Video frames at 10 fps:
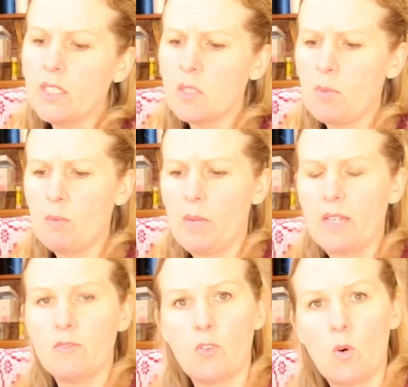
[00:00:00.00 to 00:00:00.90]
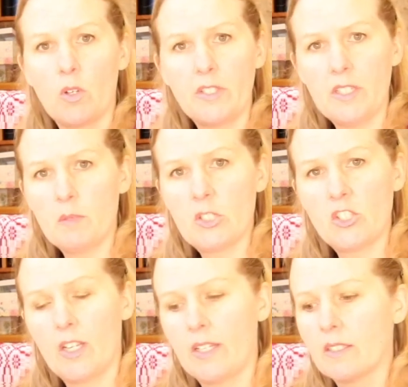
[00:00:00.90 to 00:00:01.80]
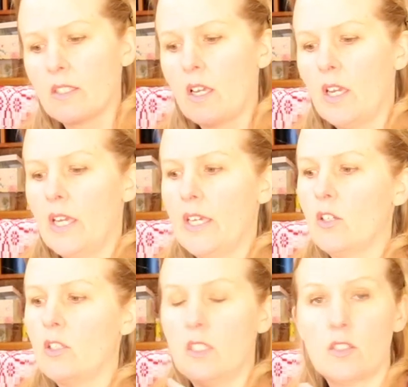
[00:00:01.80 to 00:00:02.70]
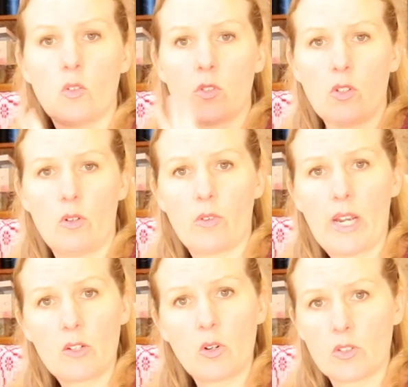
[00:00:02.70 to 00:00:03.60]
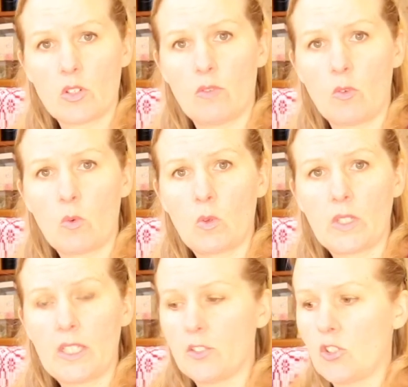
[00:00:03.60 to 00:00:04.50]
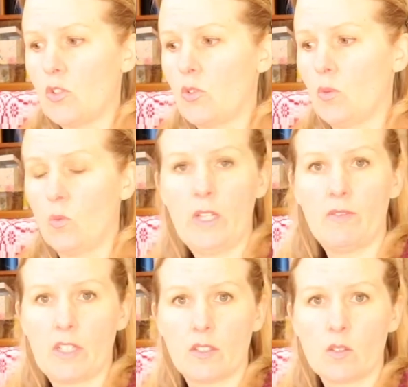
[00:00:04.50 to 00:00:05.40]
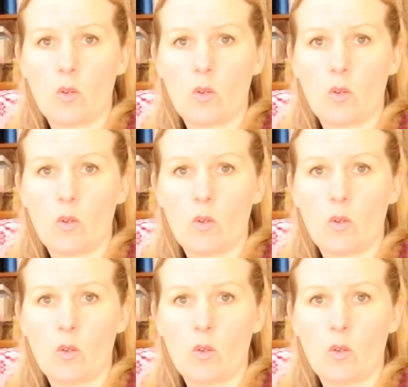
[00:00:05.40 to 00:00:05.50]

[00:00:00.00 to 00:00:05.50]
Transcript: and it's been made for knitting machines, it, it's also a great crossover wool into weaving.